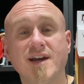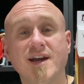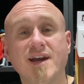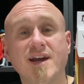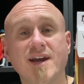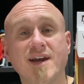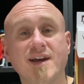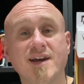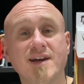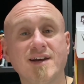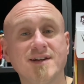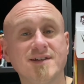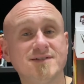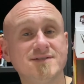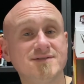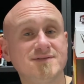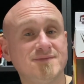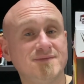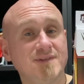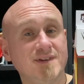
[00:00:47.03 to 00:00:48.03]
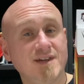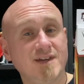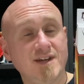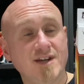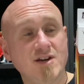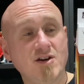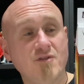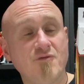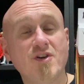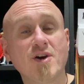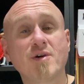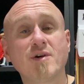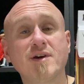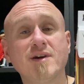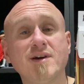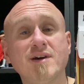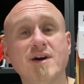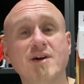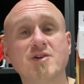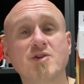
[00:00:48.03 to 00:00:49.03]
And, you know,
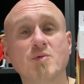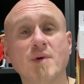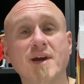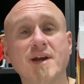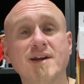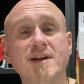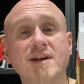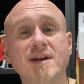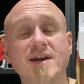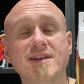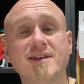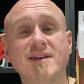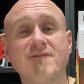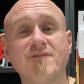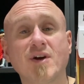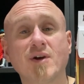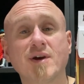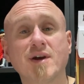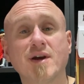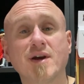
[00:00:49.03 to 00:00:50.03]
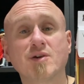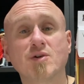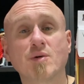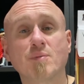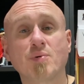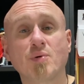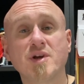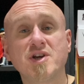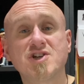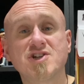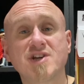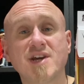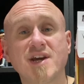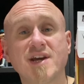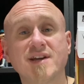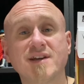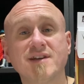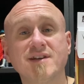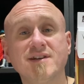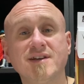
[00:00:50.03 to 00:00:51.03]
very underrated, I think very
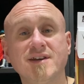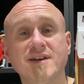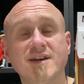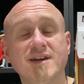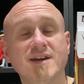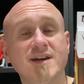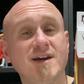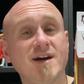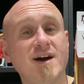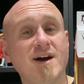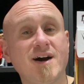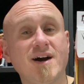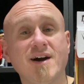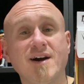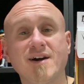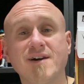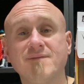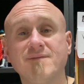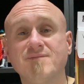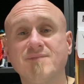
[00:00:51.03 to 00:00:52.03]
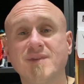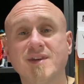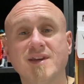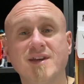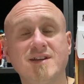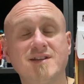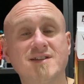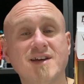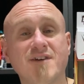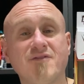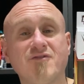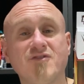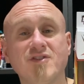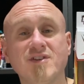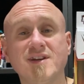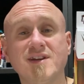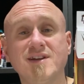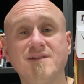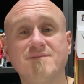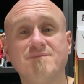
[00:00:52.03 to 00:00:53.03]
underappreciated. He
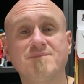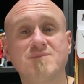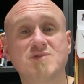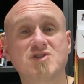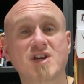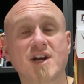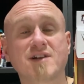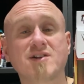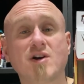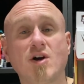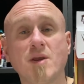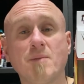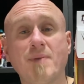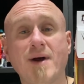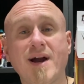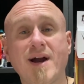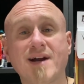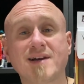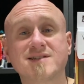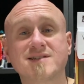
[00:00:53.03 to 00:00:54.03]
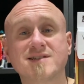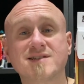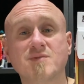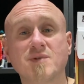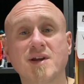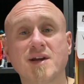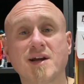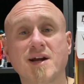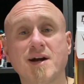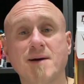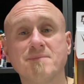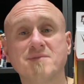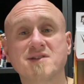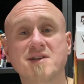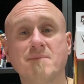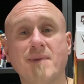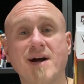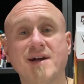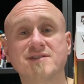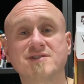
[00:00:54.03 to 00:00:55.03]
definitely checked all the boxes when it comes
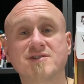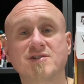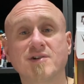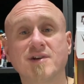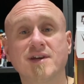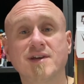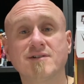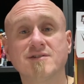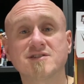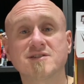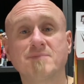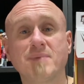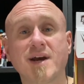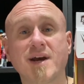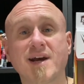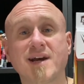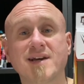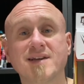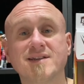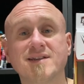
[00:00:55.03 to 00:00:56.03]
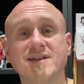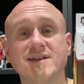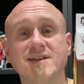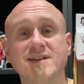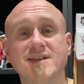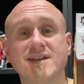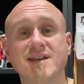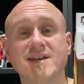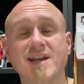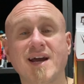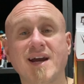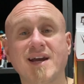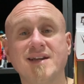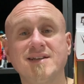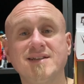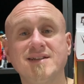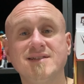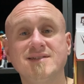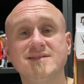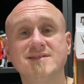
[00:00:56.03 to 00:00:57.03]
to monster heels back in the
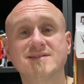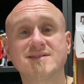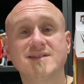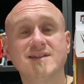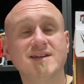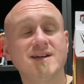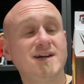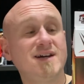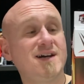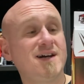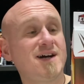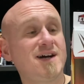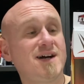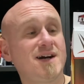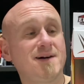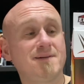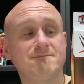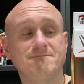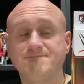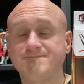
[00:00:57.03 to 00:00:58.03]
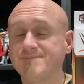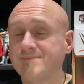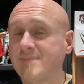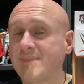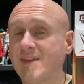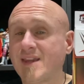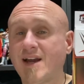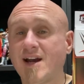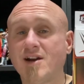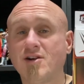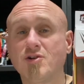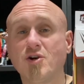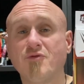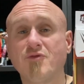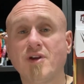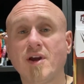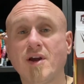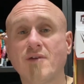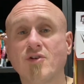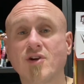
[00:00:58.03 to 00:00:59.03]
90s. I don't know if
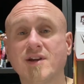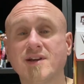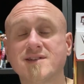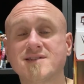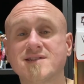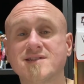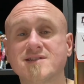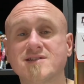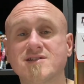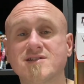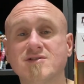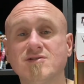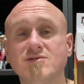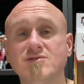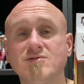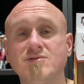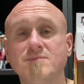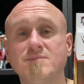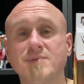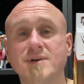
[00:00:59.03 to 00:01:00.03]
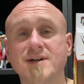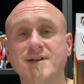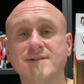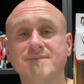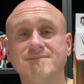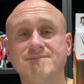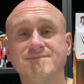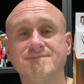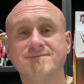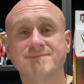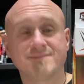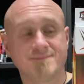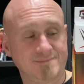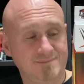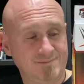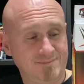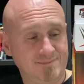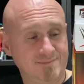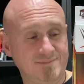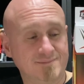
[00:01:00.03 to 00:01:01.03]
he ever gets his due, but
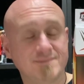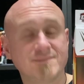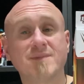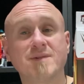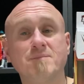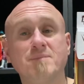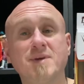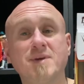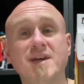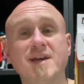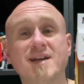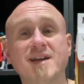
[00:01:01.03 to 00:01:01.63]
be it